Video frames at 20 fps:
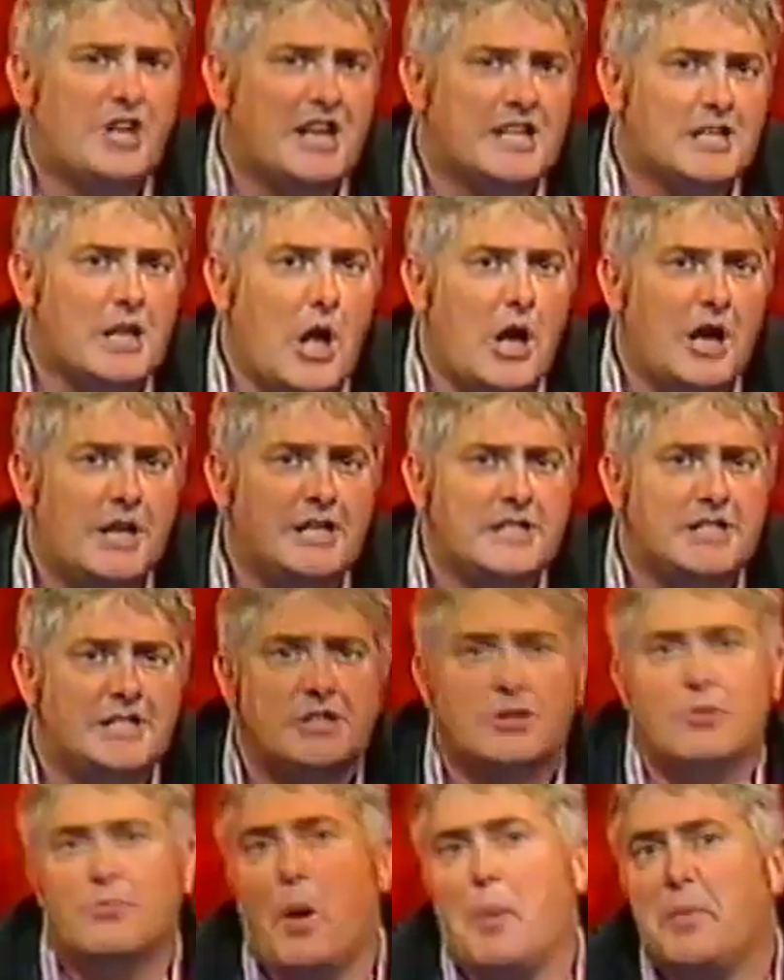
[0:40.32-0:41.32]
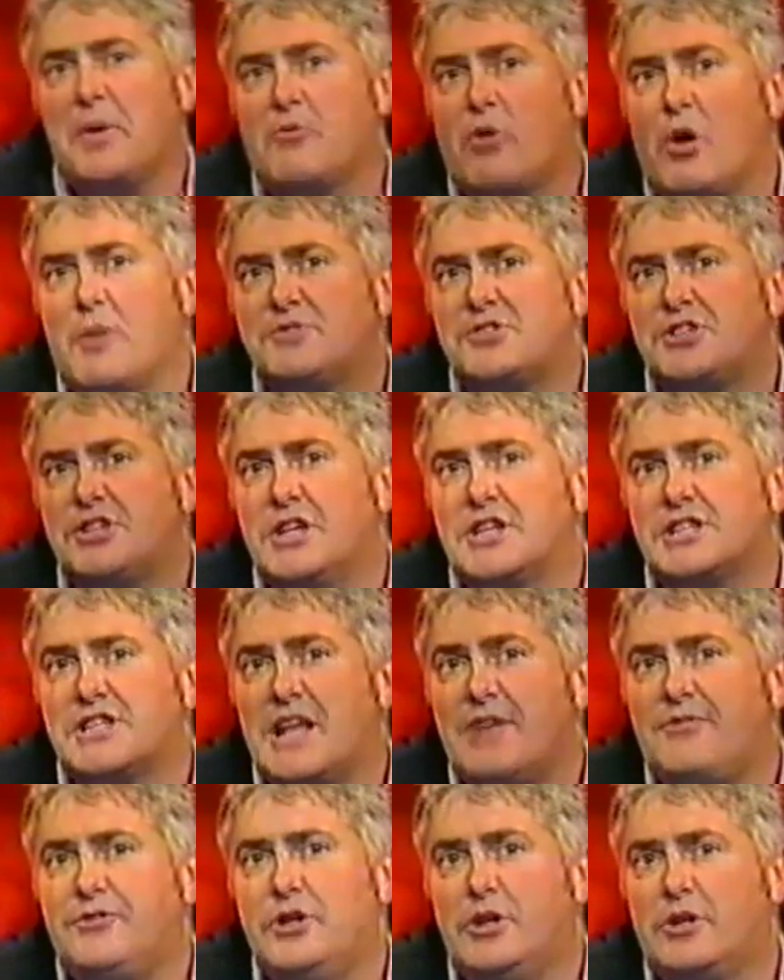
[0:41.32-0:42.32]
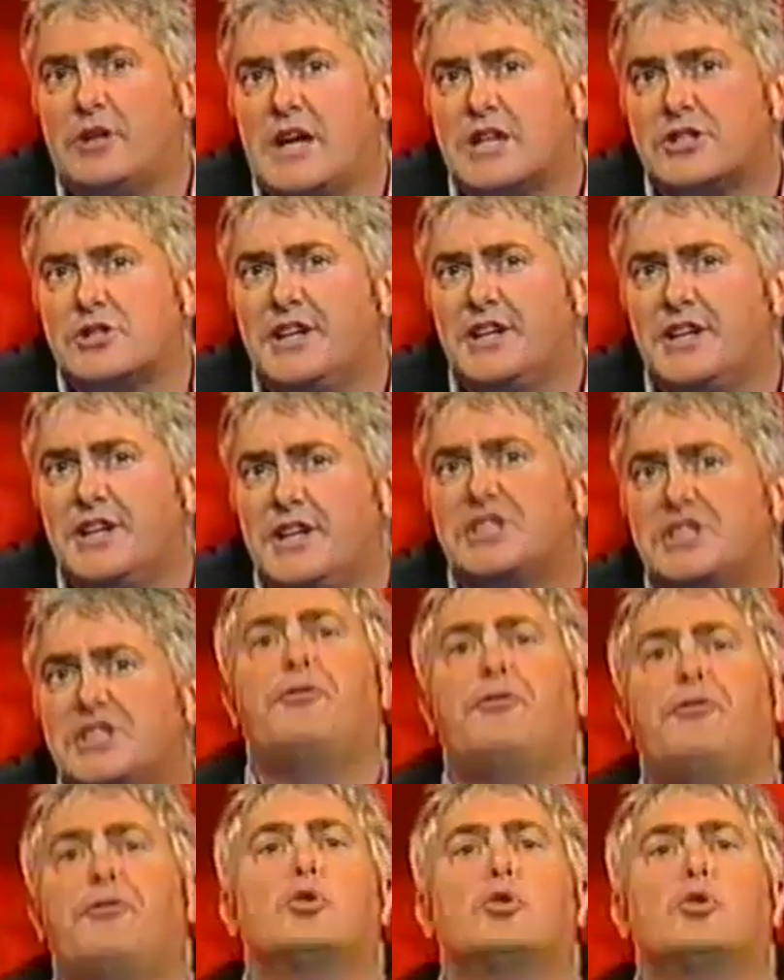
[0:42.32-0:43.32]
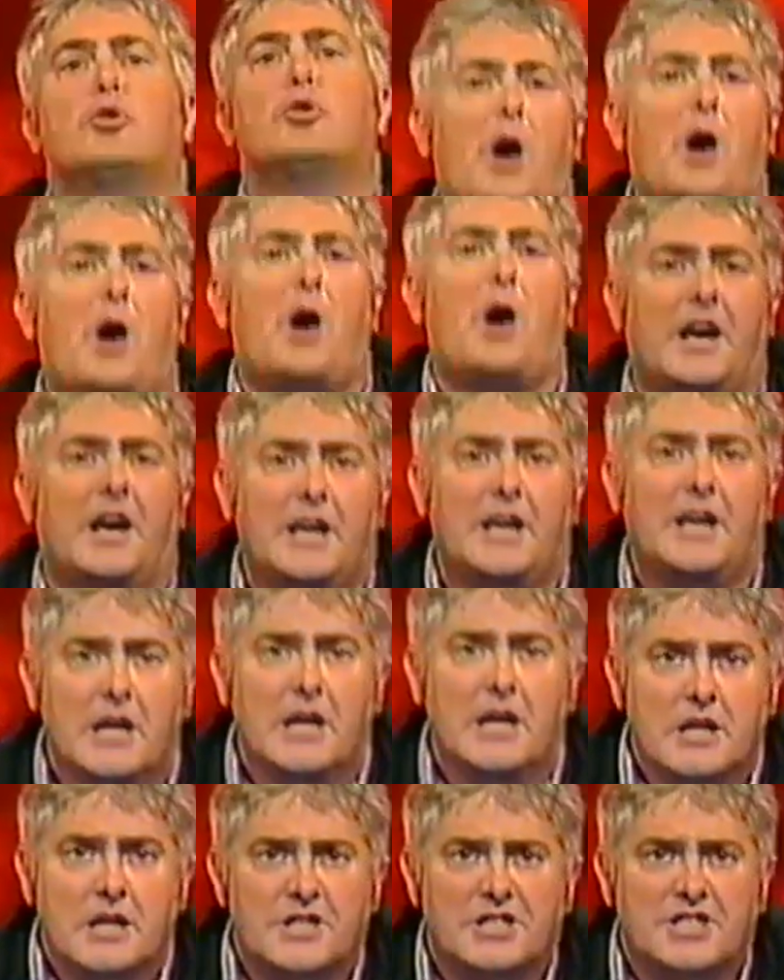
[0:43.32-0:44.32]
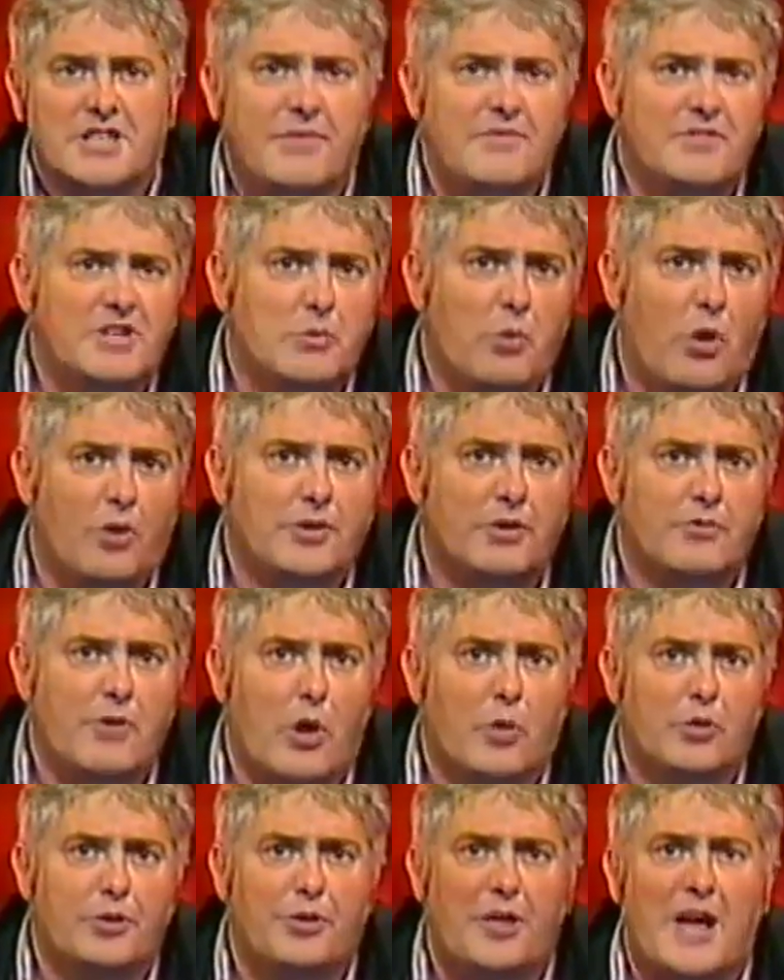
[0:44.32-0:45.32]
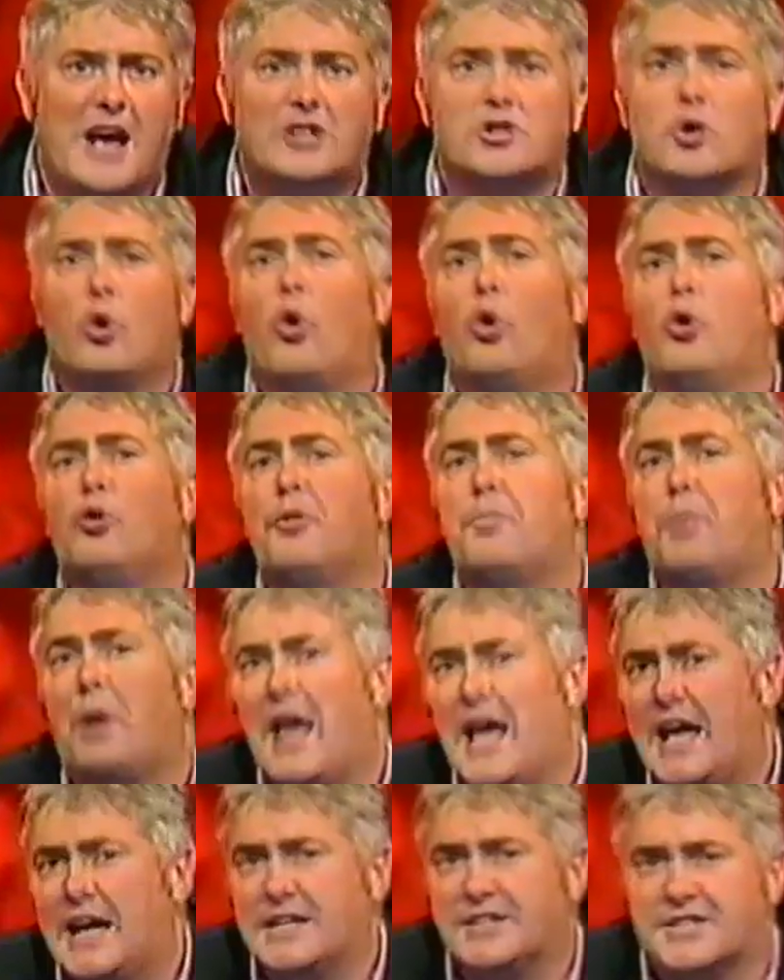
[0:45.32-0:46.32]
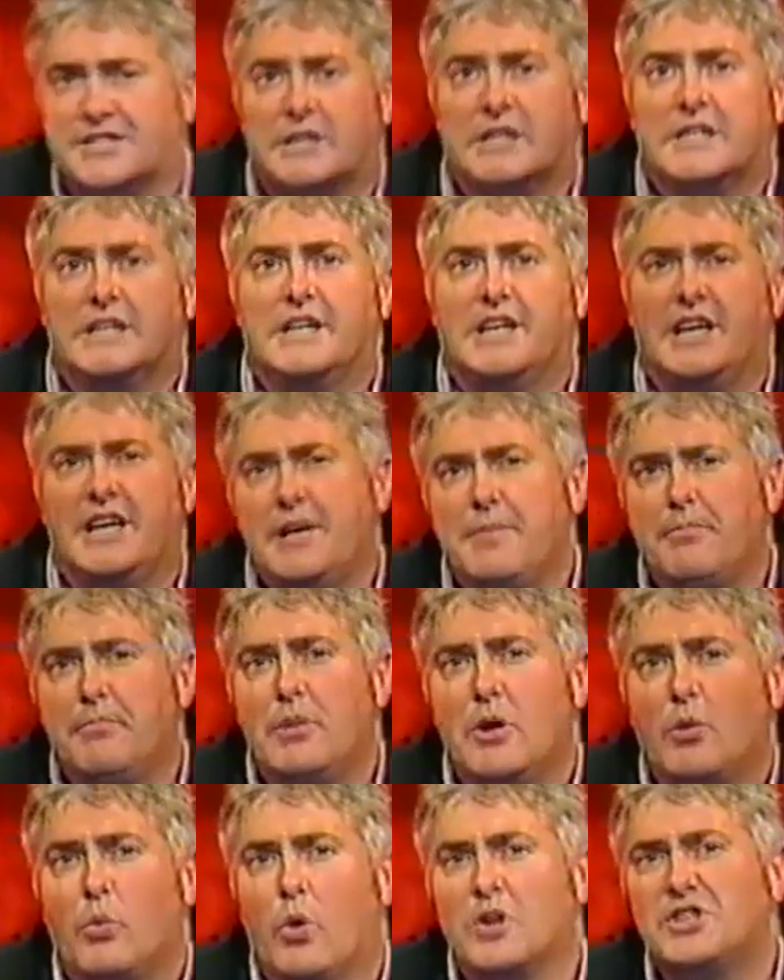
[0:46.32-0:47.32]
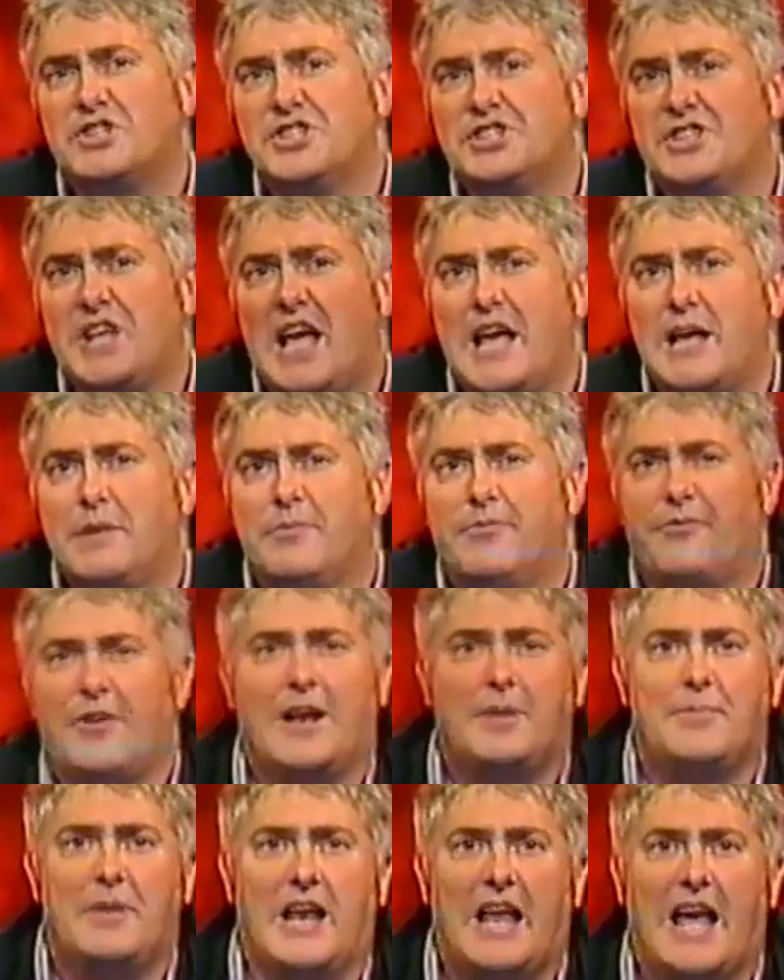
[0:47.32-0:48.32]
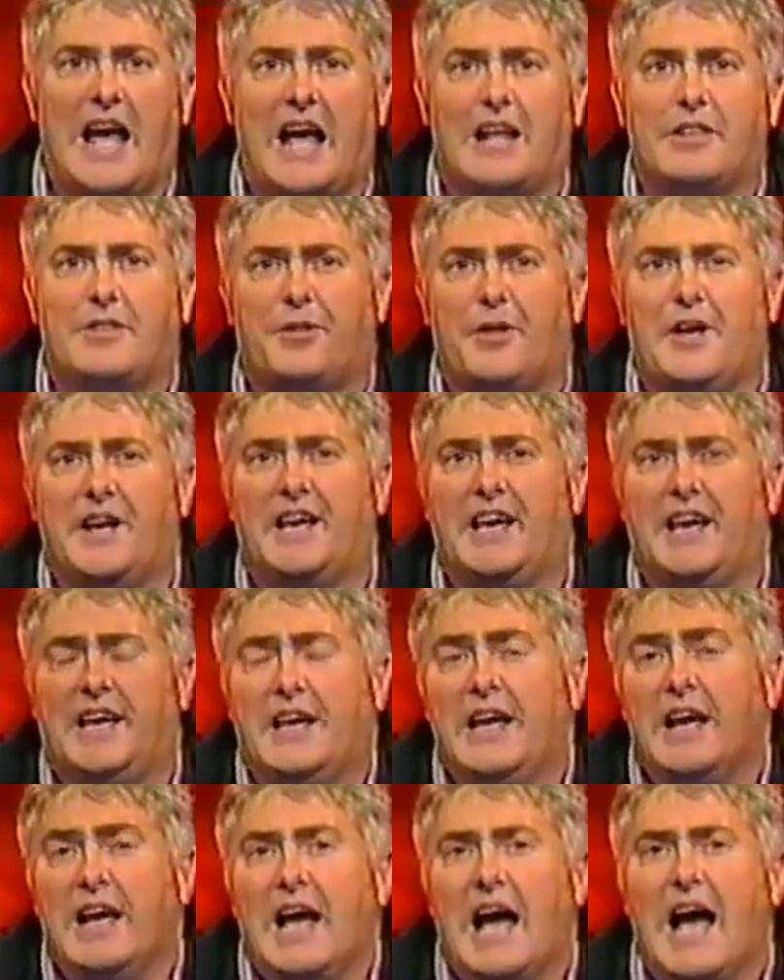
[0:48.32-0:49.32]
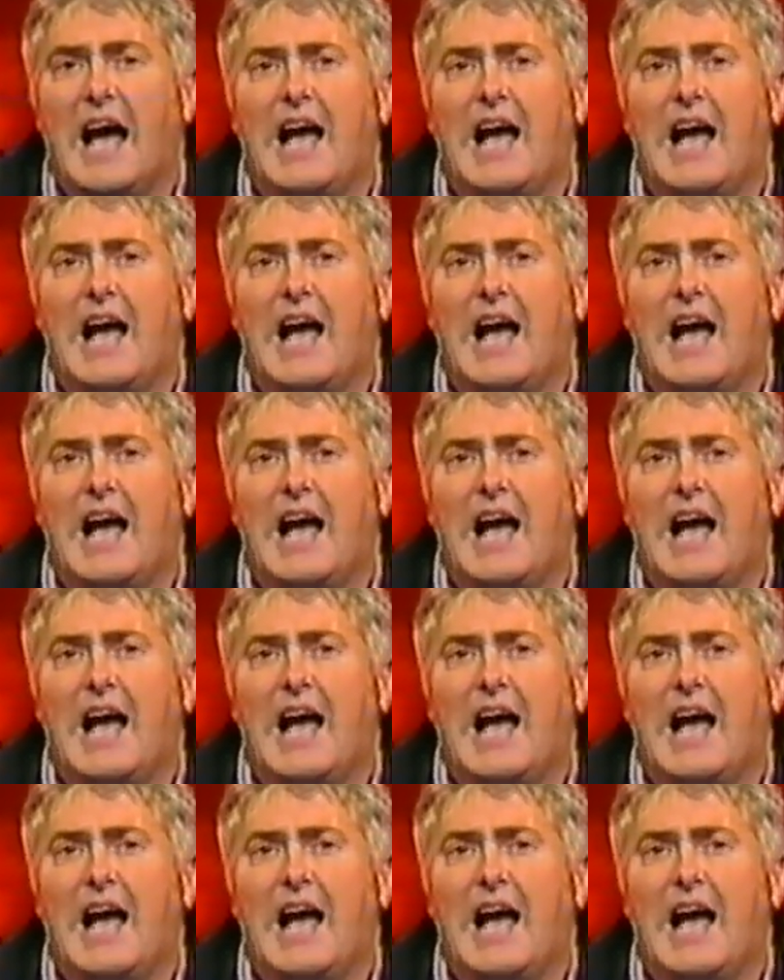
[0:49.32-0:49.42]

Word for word: Sports headlines, Sir Bobby Robson has left Newcastle in a tearful goodbye. The 71-year-old thanked all the players. Him, what's his name, Feli Millard, Thingy,